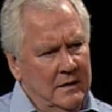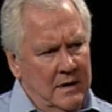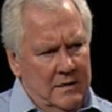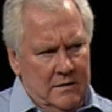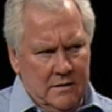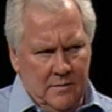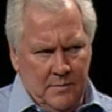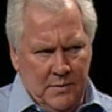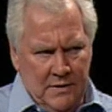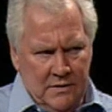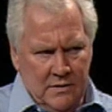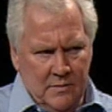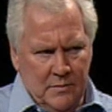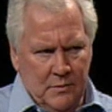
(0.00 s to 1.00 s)
That's the
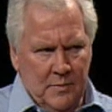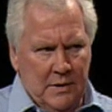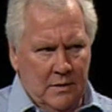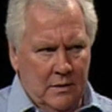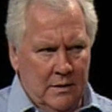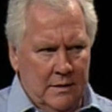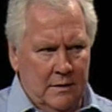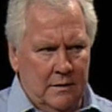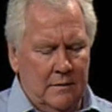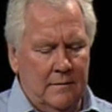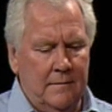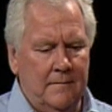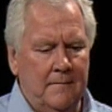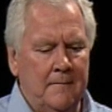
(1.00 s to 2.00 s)
principle behind it.
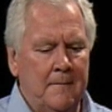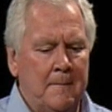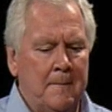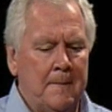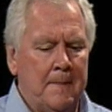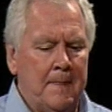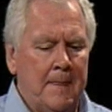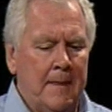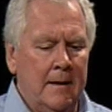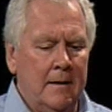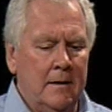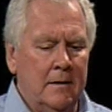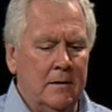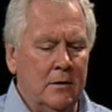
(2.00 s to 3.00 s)

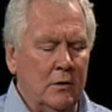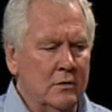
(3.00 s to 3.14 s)
The